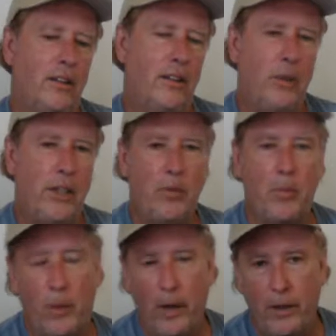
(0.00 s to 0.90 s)
we give
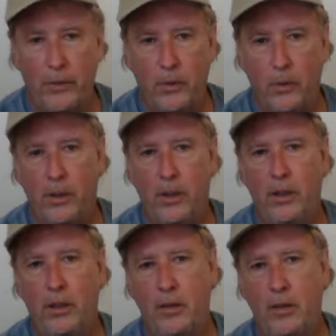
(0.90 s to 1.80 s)
them credit for.
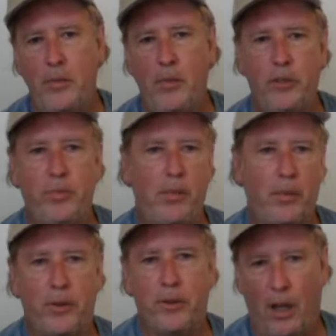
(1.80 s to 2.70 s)
I mean, most
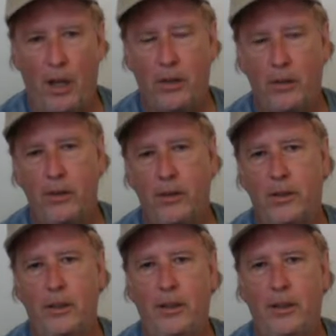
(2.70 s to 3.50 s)
people are tolerant,